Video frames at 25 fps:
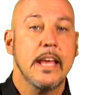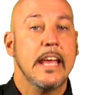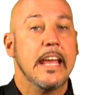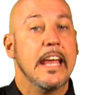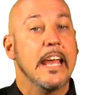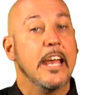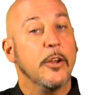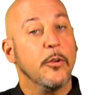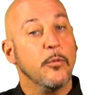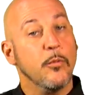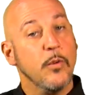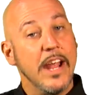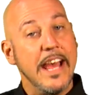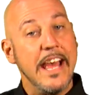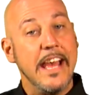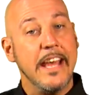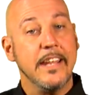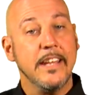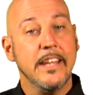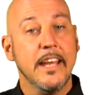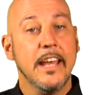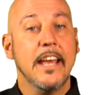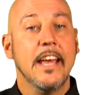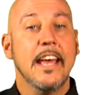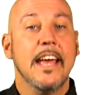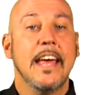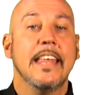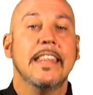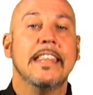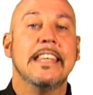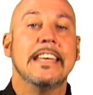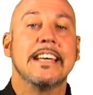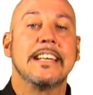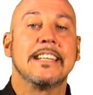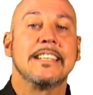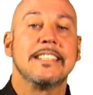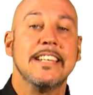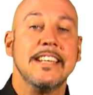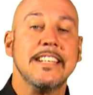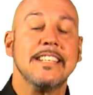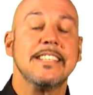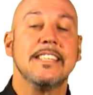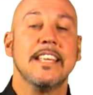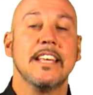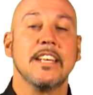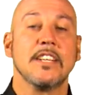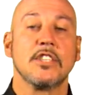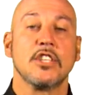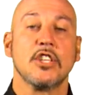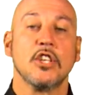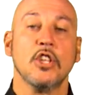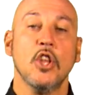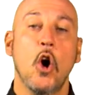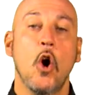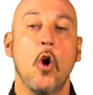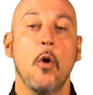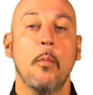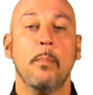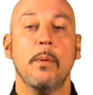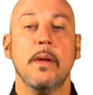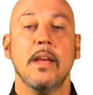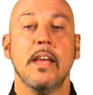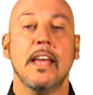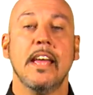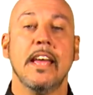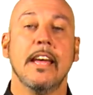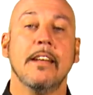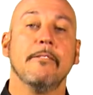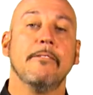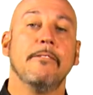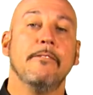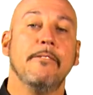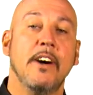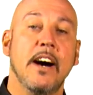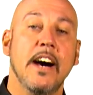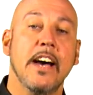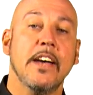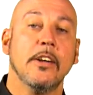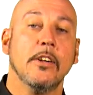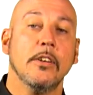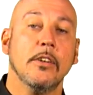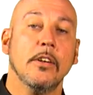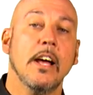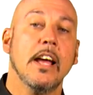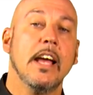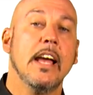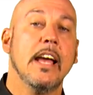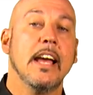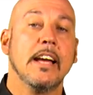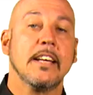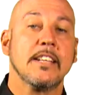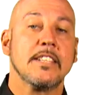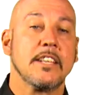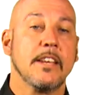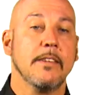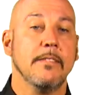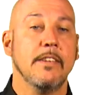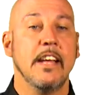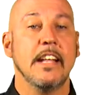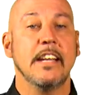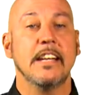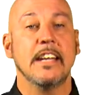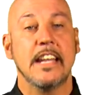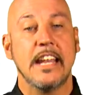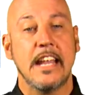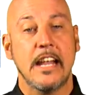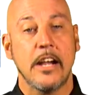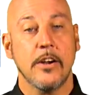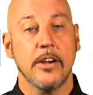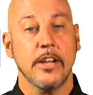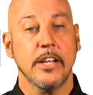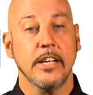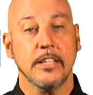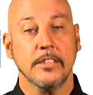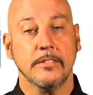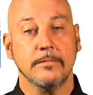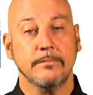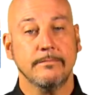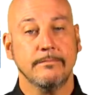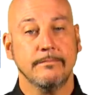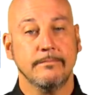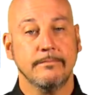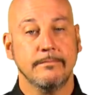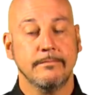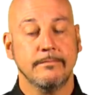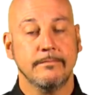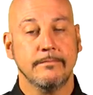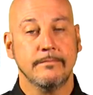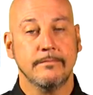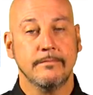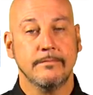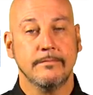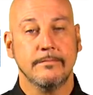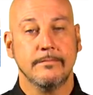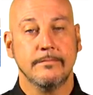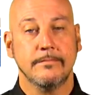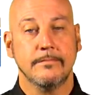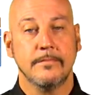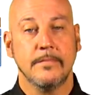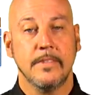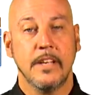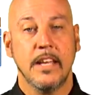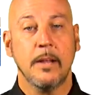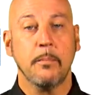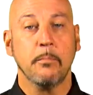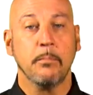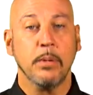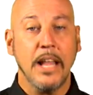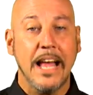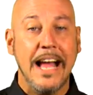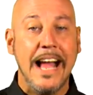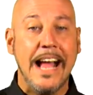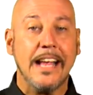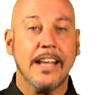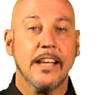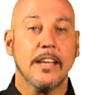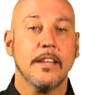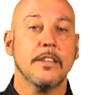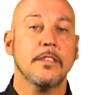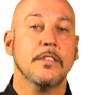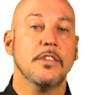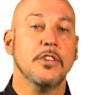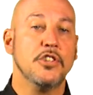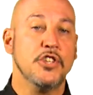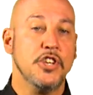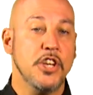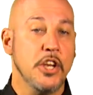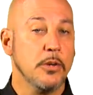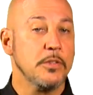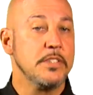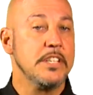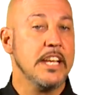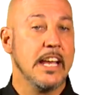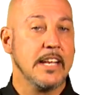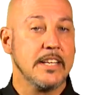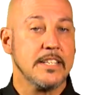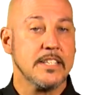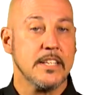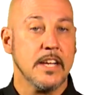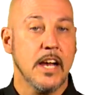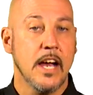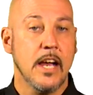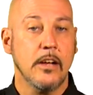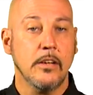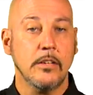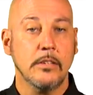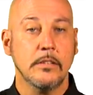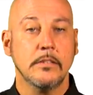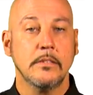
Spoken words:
In red, the existing slope and final excavated area. In black, the geotextile,